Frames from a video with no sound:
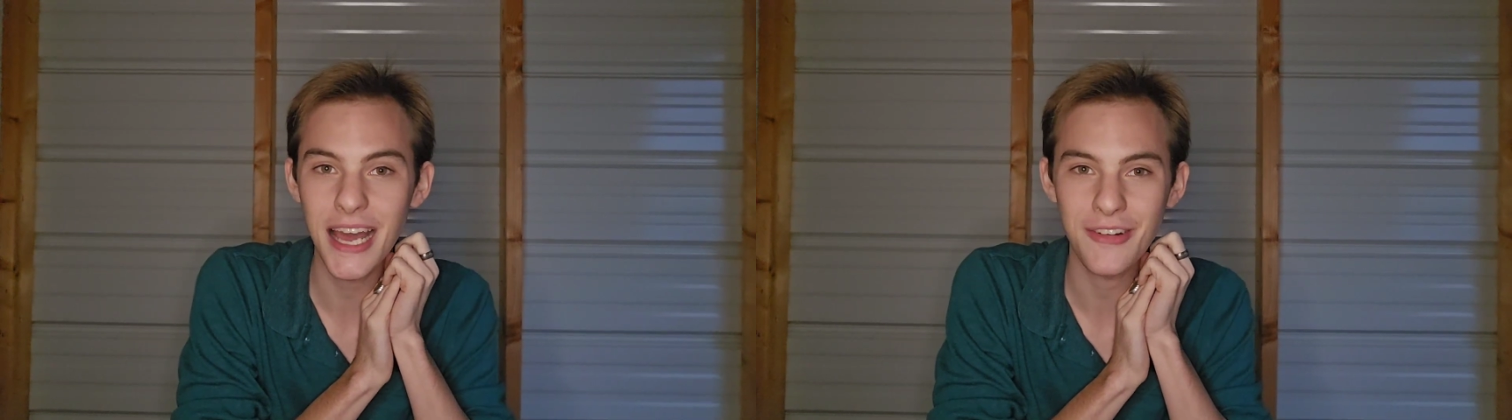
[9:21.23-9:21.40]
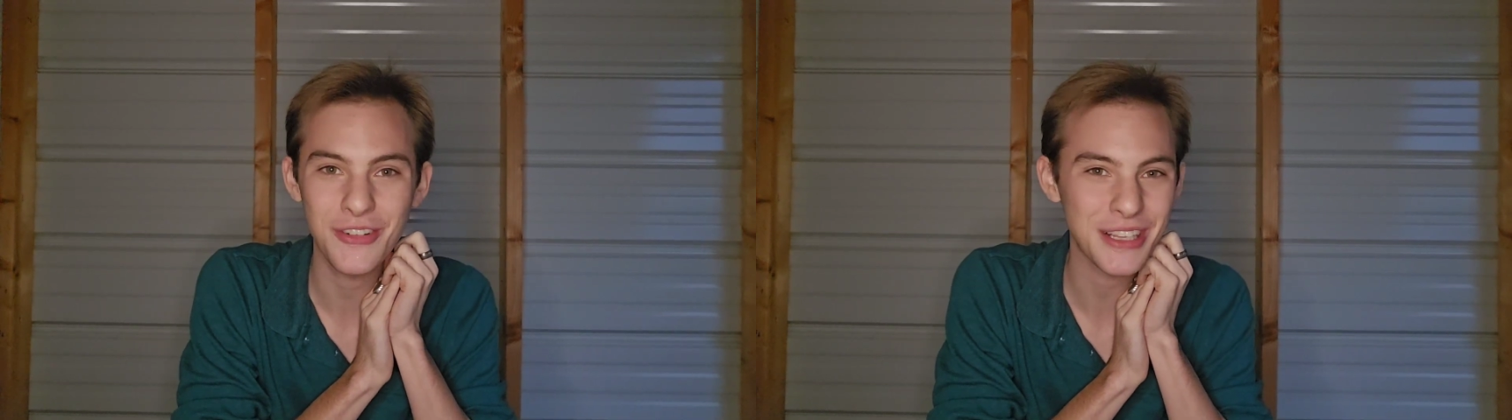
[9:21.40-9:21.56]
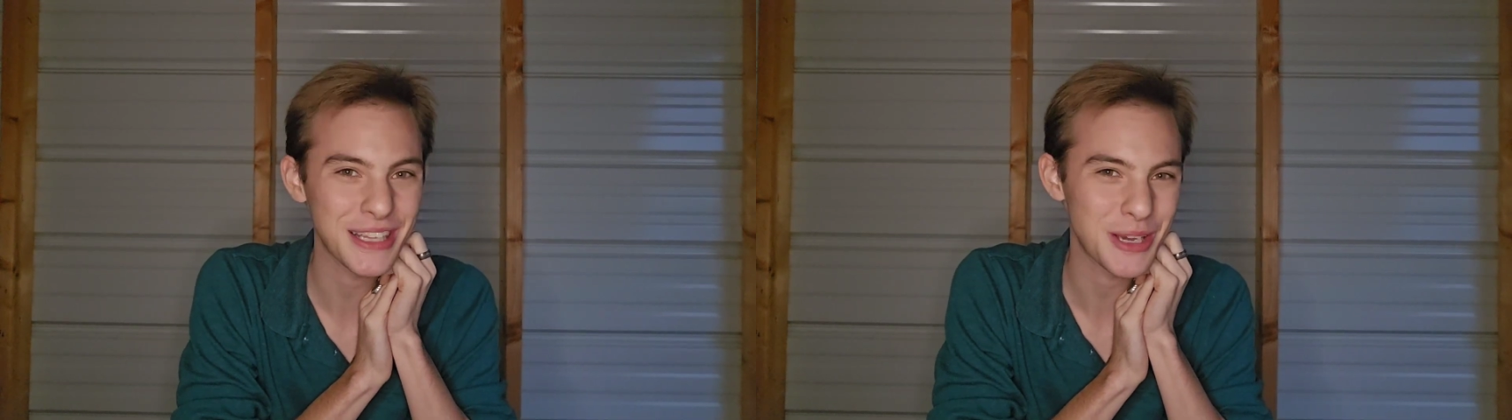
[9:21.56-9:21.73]
I
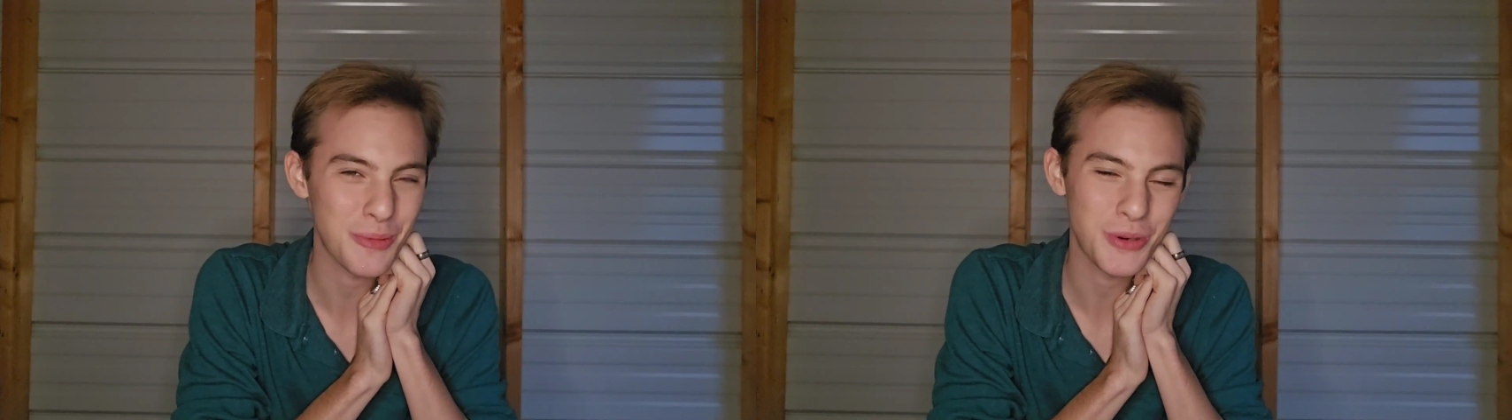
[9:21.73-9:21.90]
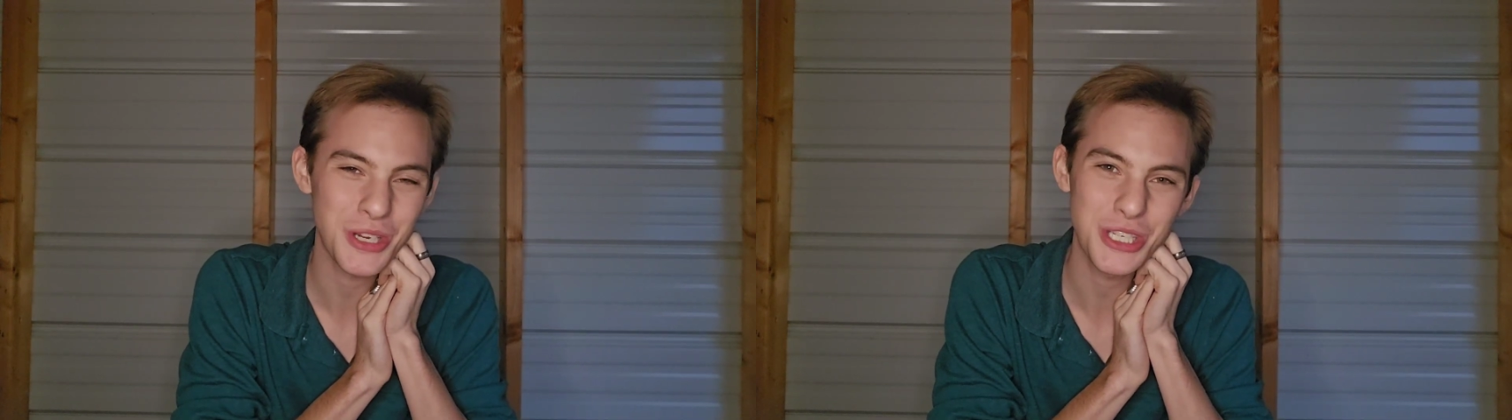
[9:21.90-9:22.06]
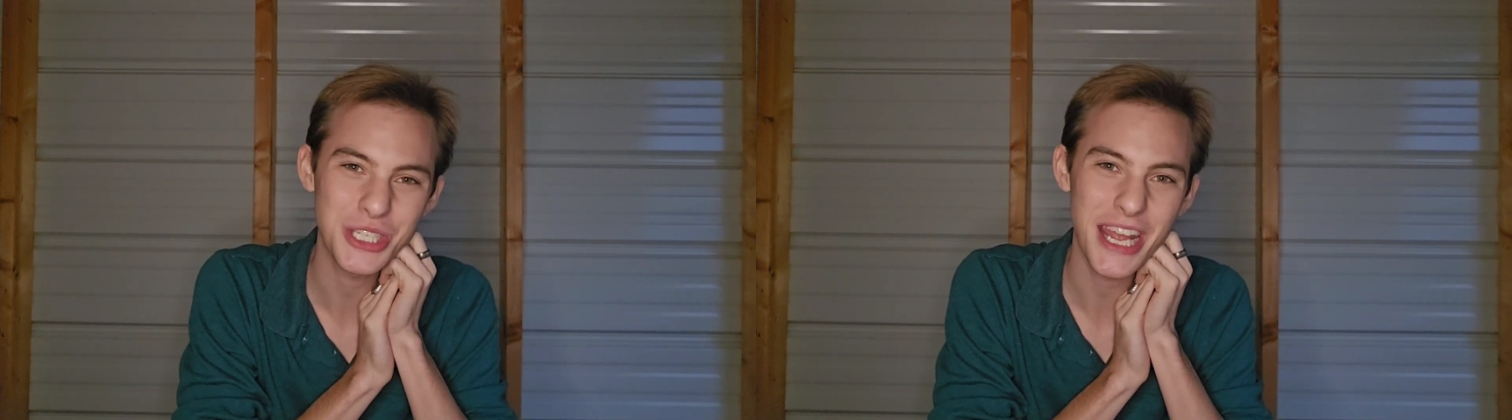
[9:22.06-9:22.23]
really
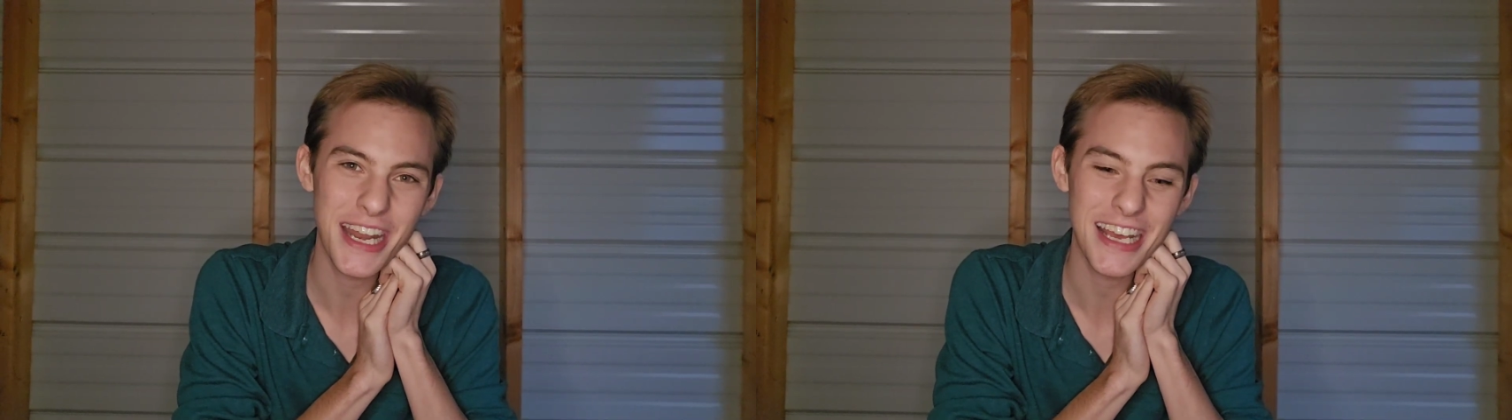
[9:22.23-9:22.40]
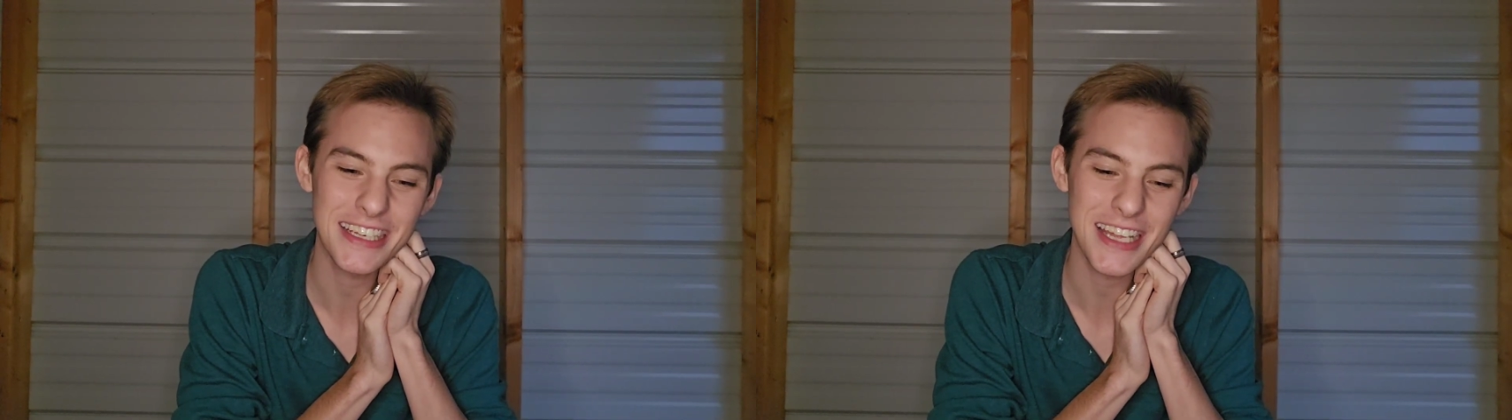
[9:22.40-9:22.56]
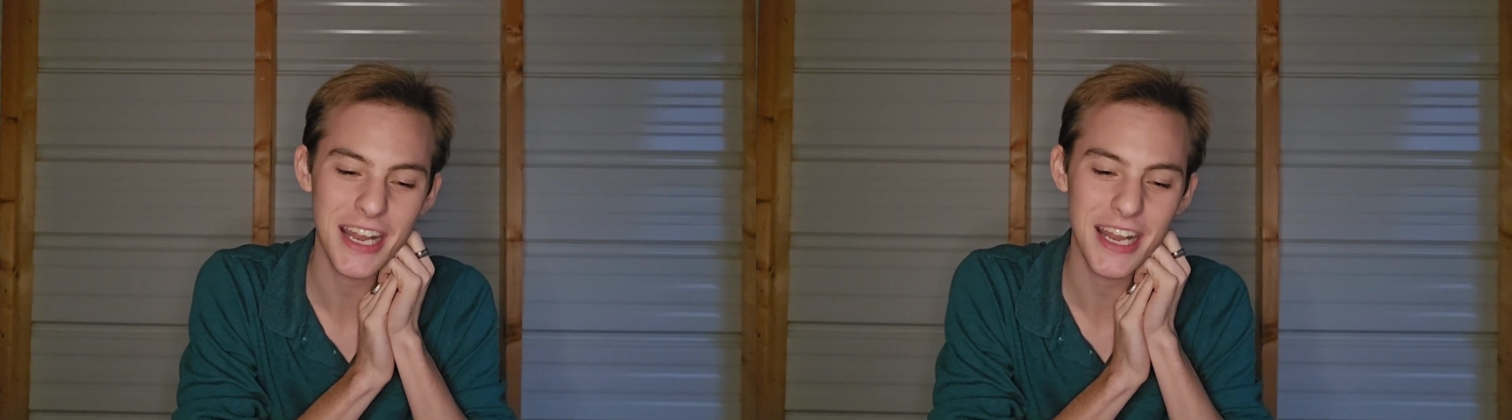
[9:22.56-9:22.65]
appreciate it,